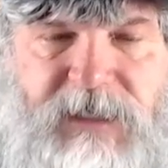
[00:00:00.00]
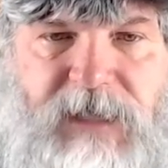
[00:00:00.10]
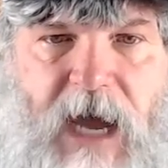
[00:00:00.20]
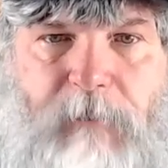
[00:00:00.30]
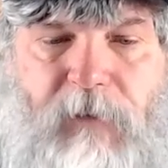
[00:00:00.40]

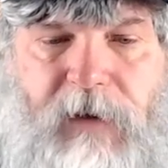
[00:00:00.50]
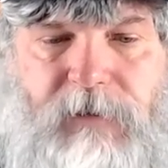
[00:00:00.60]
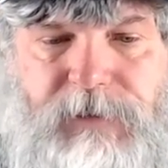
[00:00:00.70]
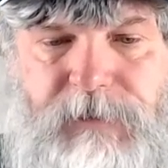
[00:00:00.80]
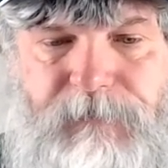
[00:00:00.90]

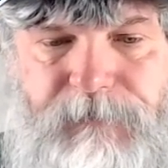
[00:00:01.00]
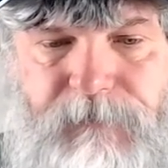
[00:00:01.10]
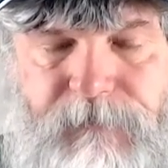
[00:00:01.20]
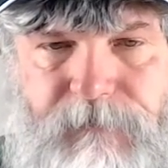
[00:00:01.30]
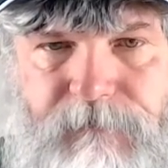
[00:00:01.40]
operators,
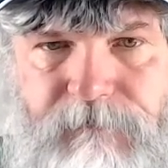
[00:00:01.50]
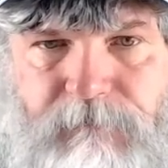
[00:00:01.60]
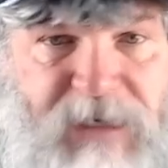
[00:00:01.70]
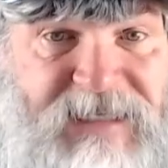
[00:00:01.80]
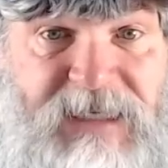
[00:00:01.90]

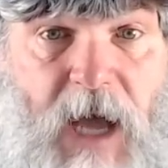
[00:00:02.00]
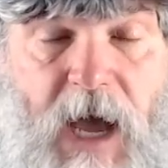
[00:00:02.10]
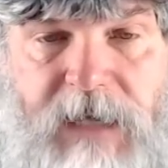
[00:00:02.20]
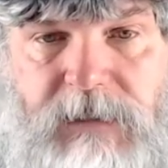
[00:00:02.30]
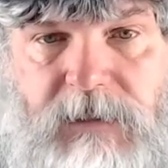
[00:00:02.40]
but it's
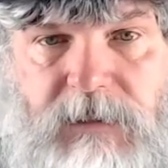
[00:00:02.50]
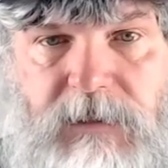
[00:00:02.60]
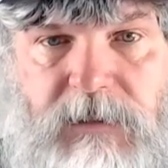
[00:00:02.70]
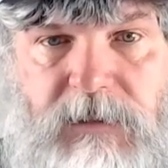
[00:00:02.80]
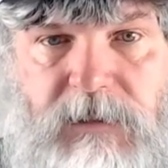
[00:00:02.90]
not.
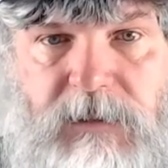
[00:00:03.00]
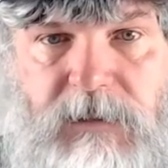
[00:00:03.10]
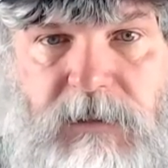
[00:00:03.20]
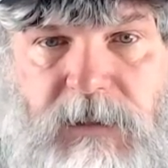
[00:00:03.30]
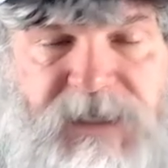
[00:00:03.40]

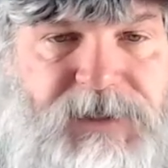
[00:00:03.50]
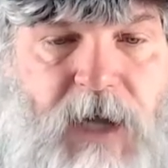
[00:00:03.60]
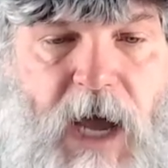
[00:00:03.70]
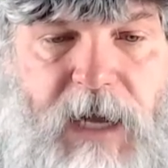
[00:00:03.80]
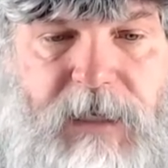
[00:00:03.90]
It's
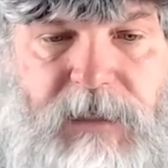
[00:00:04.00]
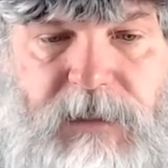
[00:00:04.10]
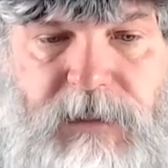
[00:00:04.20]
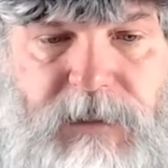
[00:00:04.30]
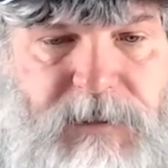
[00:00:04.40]
not.
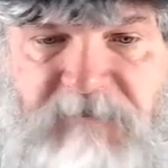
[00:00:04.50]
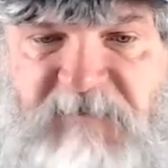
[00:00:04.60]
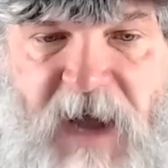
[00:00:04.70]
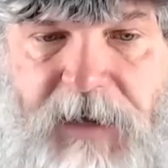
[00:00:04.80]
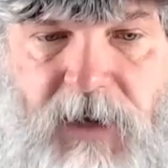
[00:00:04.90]

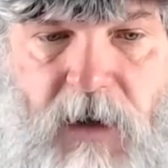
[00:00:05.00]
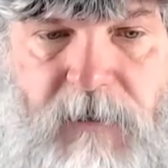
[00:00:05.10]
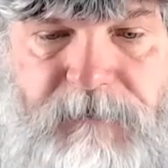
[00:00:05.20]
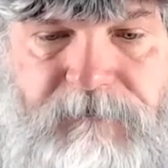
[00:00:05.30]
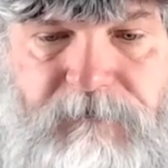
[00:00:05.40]
Not at all.